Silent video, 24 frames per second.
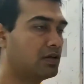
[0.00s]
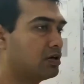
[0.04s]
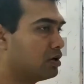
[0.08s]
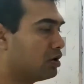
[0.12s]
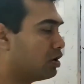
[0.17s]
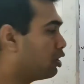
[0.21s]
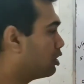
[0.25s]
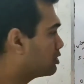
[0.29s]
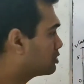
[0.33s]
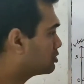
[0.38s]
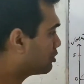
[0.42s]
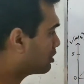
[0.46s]

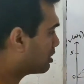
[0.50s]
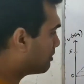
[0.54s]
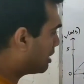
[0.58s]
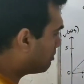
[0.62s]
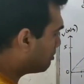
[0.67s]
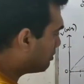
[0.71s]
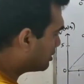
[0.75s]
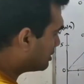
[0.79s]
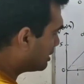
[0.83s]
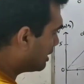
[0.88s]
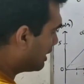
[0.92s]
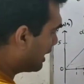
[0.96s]
Also
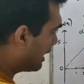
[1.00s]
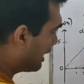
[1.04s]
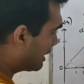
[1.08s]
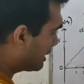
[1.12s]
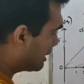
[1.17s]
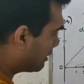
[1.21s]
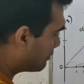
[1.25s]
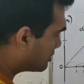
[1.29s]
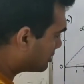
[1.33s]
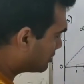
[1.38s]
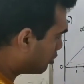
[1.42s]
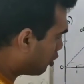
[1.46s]
remember, the
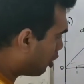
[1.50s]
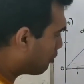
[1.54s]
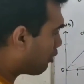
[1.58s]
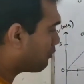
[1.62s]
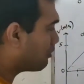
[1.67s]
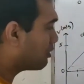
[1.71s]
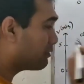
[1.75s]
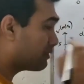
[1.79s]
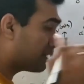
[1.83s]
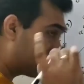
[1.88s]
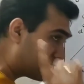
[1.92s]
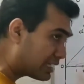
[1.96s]
negative slope of a
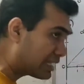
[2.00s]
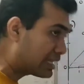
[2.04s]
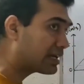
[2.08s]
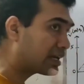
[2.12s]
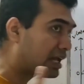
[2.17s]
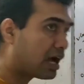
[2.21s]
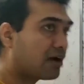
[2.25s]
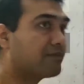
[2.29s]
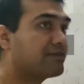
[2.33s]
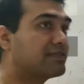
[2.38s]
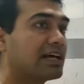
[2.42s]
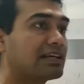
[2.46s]
VT
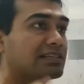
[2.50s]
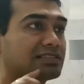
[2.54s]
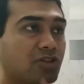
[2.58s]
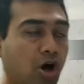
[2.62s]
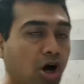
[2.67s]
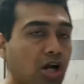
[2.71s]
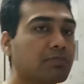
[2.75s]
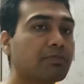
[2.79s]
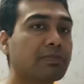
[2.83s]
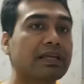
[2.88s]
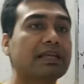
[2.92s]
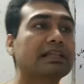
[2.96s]
graph does
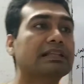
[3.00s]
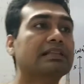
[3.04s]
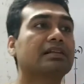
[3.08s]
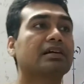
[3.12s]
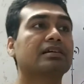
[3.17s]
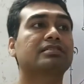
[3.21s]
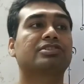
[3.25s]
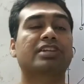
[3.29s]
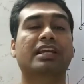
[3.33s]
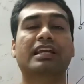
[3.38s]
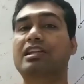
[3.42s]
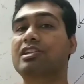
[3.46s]
not mean the
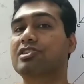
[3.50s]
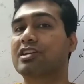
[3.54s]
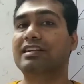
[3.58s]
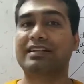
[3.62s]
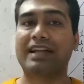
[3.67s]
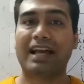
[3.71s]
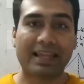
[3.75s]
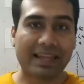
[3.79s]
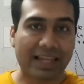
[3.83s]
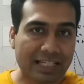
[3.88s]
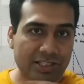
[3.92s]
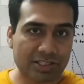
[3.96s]
change in
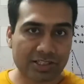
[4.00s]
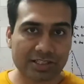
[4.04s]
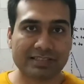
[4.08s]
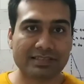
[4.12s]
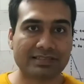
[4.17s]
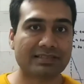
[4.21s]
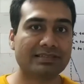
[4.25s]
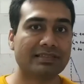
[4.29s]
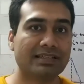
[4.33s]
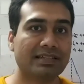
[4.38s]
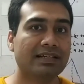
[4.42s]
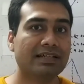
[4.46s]

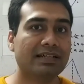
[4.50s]
direction.